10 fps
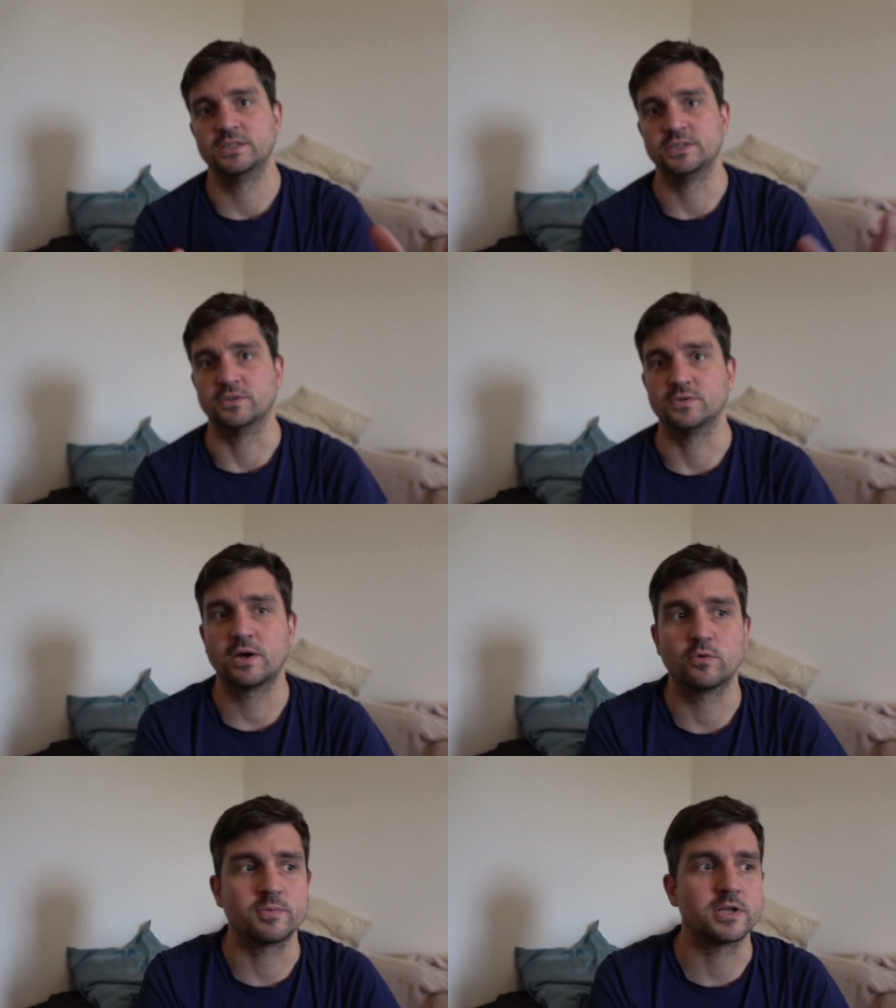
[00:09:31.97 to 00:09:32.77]
you know,
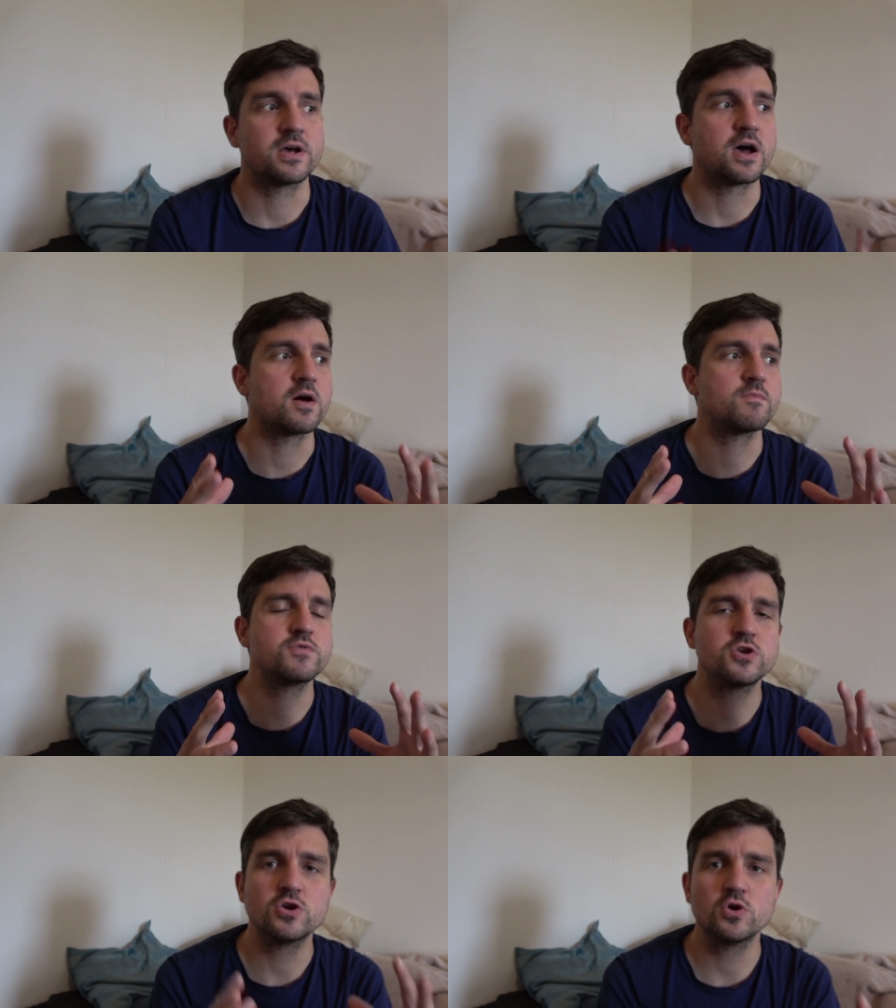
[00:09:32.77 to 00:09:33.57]
that would have been
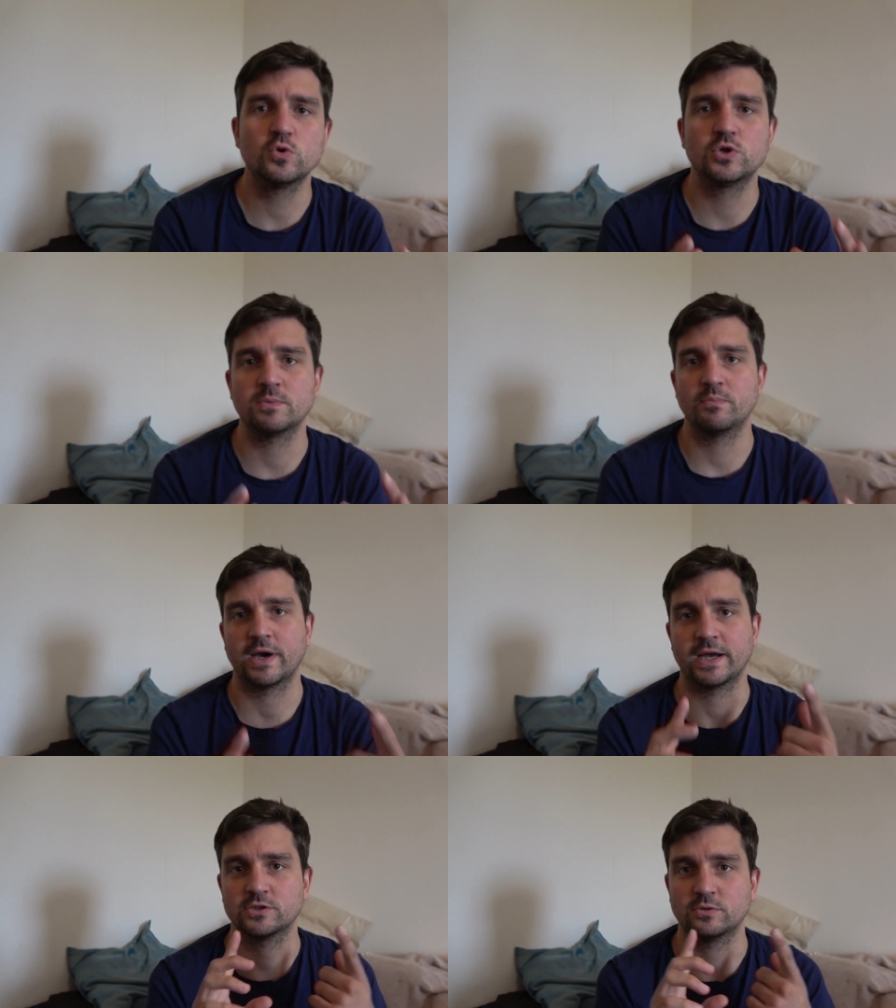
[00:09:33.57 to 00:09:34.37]
a huge
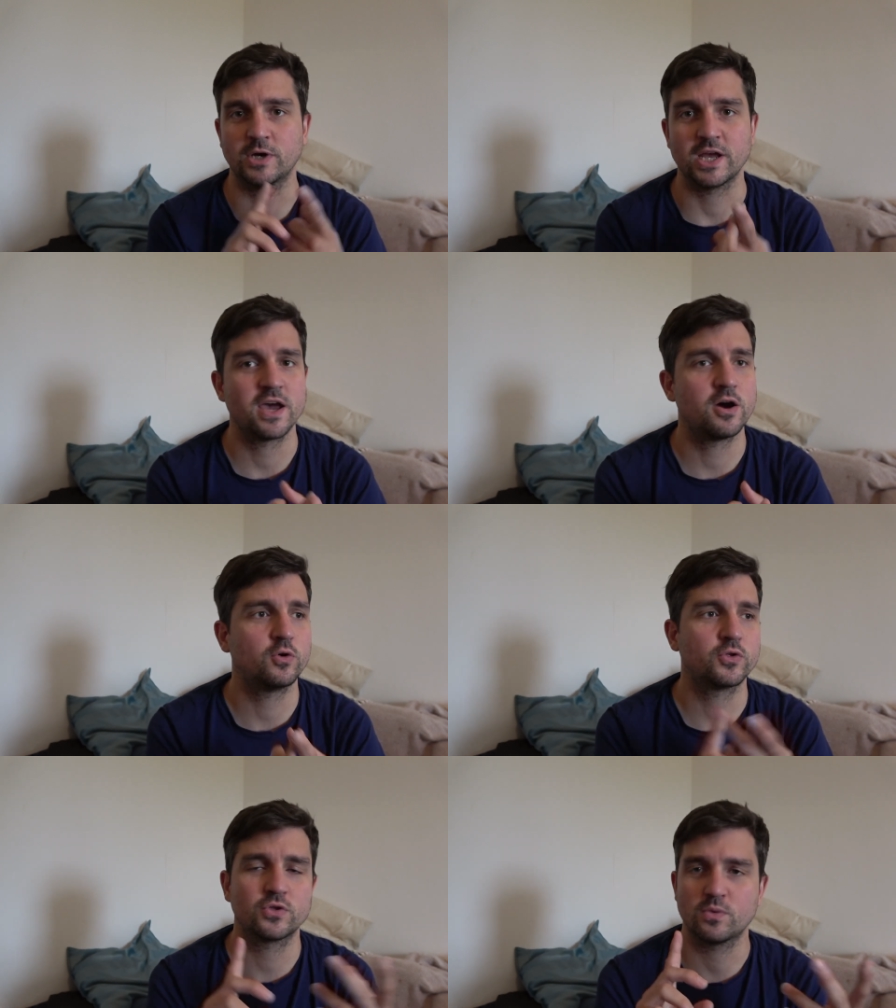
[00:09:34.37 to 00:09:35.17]
impact on my
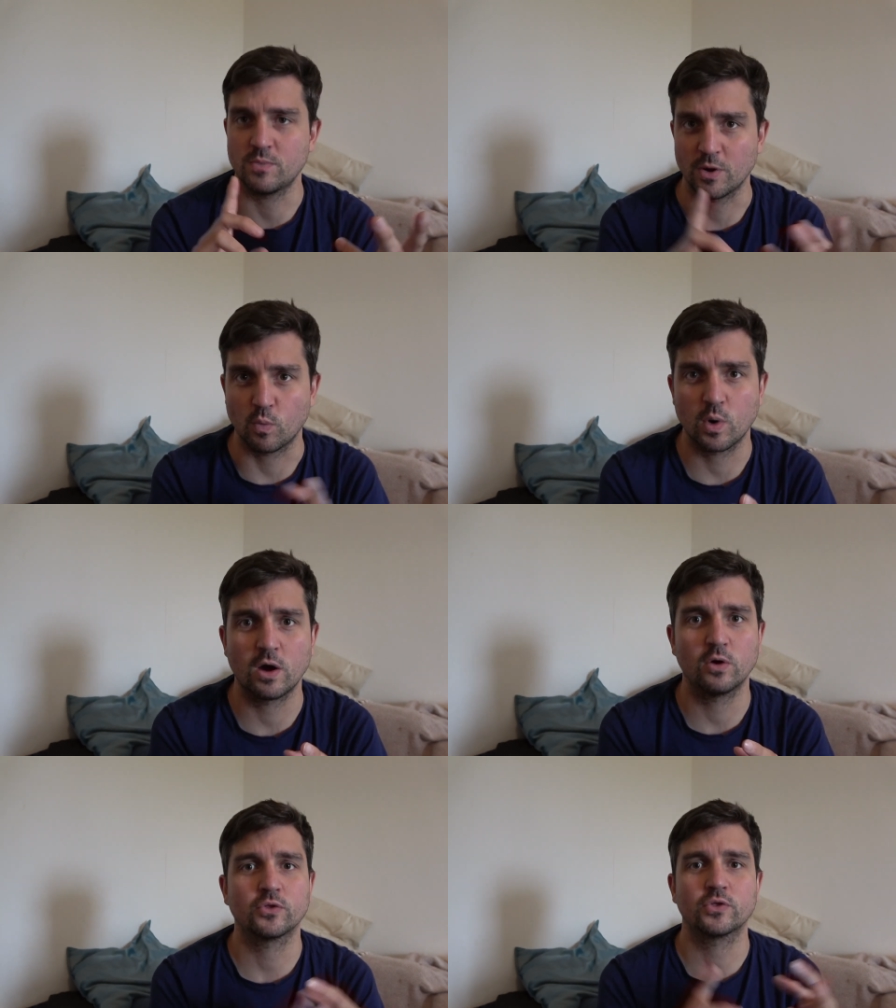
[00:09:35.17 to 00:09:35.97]
health, my
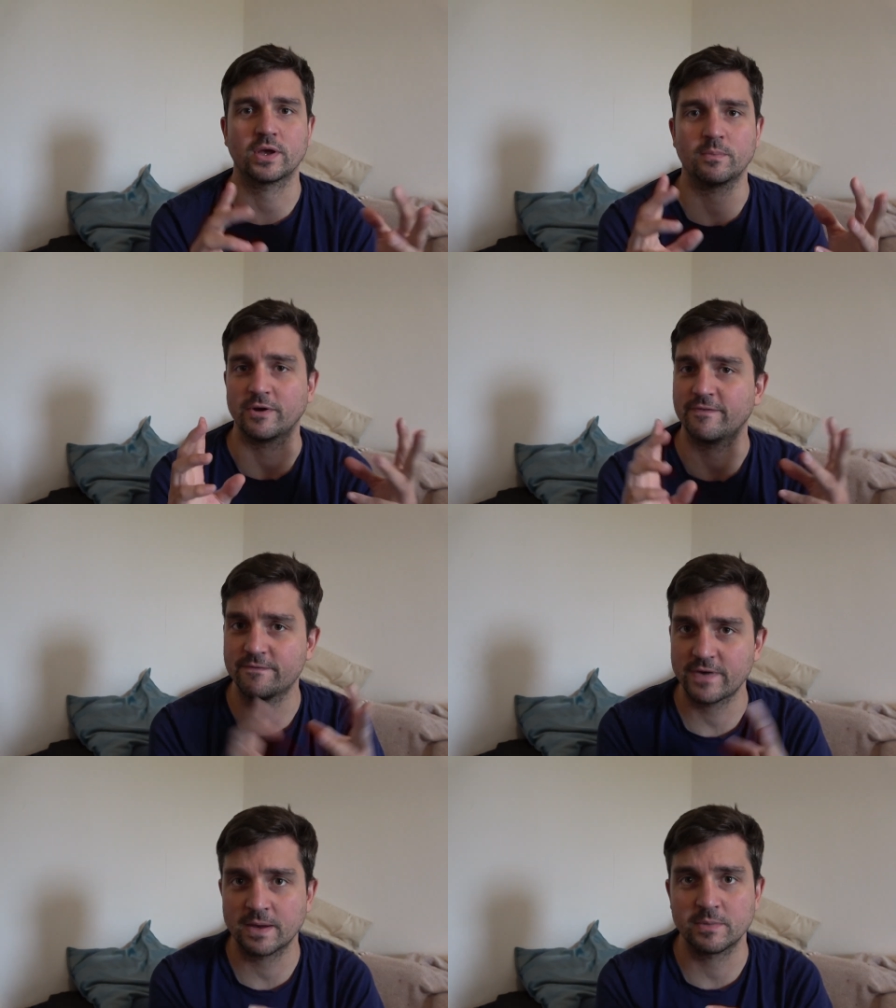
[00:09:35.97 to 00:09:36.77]
wealth, and my
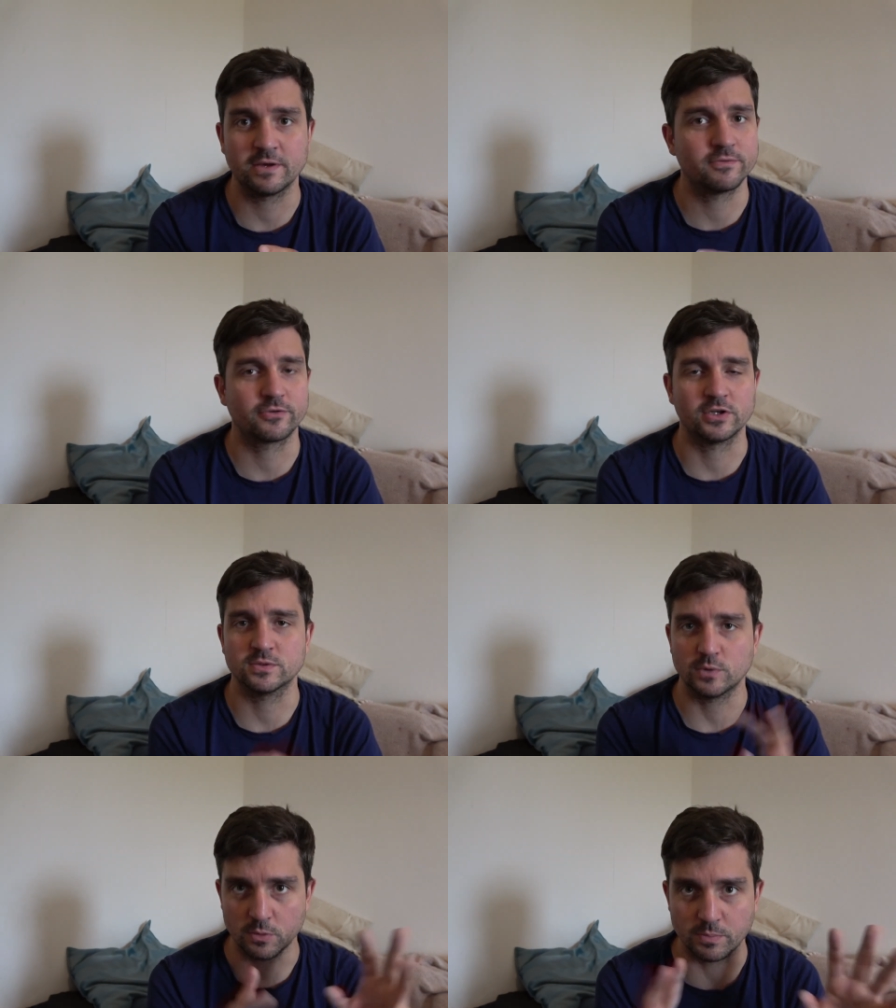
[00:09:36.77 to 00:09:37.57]
family and
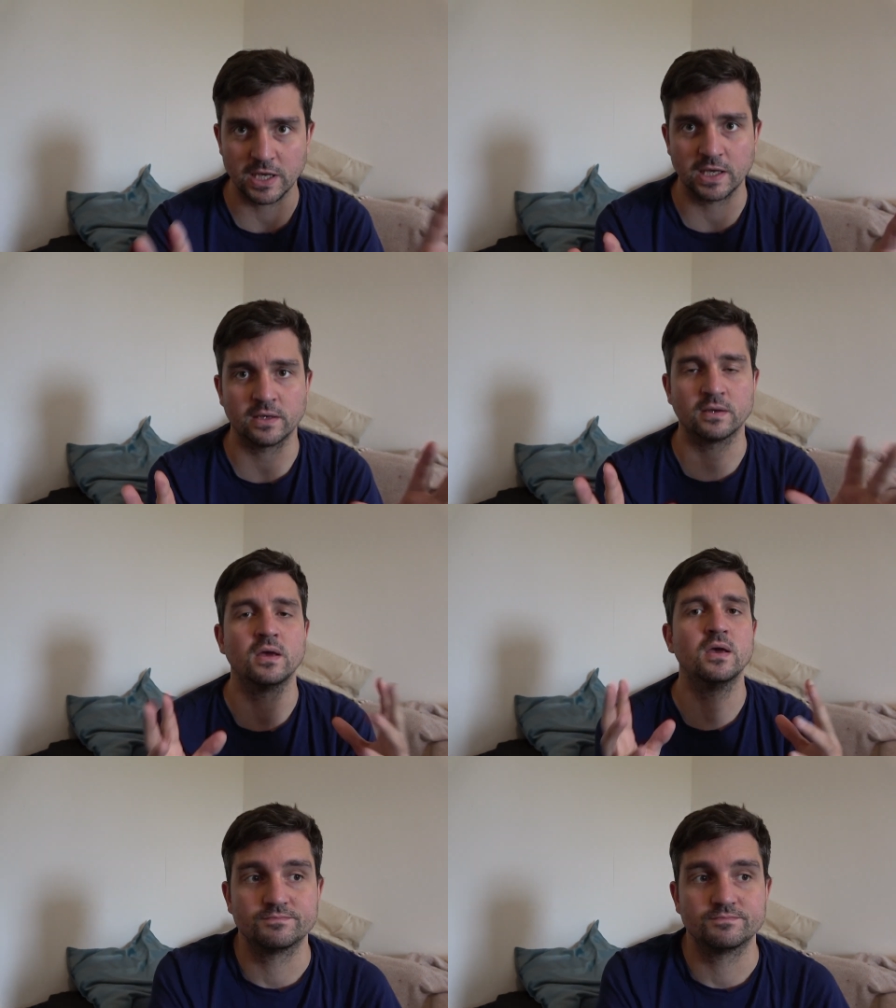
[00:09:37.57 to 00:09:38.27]
friends' well-being.